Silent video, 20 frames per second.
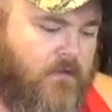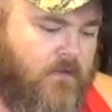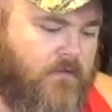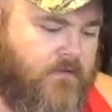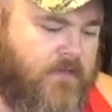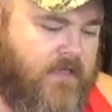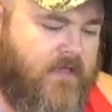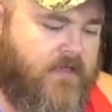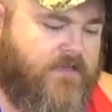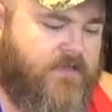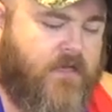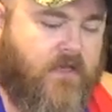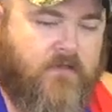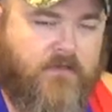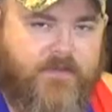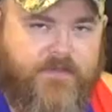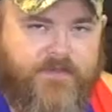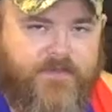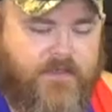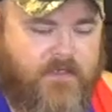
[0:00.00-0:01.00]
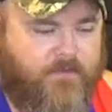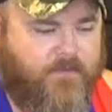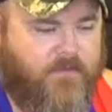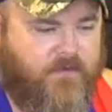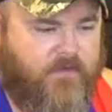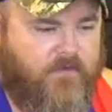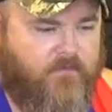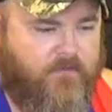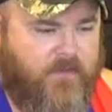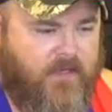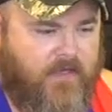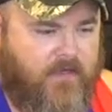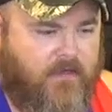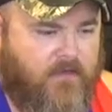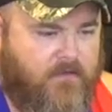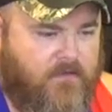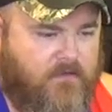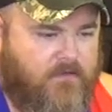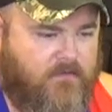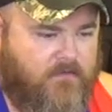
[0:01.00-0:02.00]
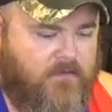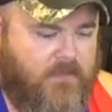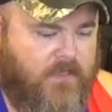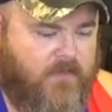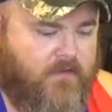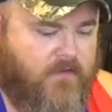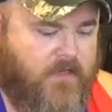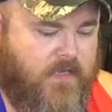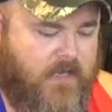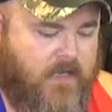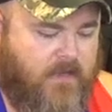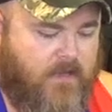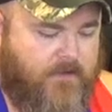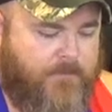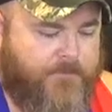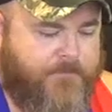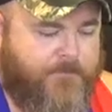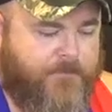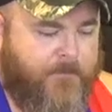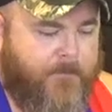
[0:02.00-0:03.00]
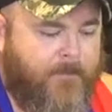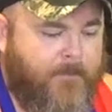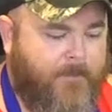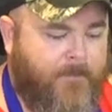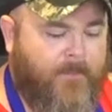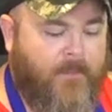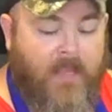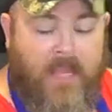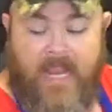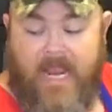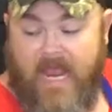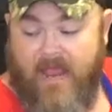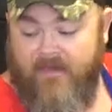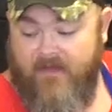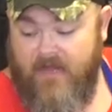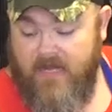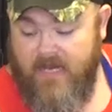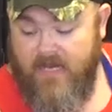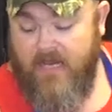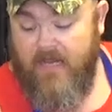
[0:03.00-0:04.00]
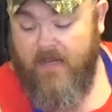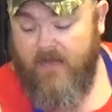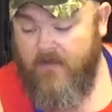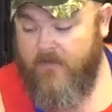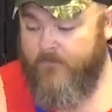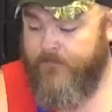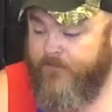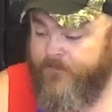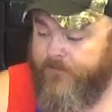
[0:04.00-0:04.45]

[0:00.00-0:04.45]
It's like a chocolate syrup that you've made in your cake. And then,